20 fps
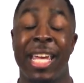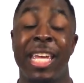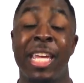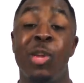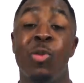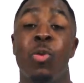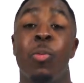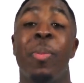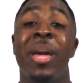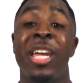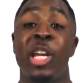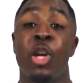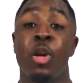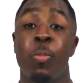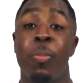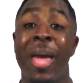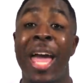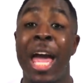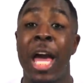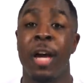and He will make
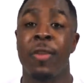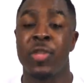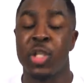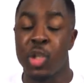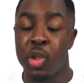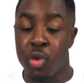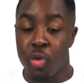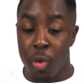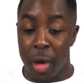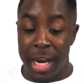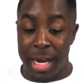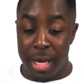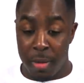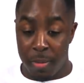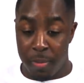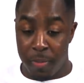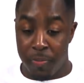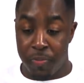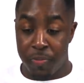your path straight.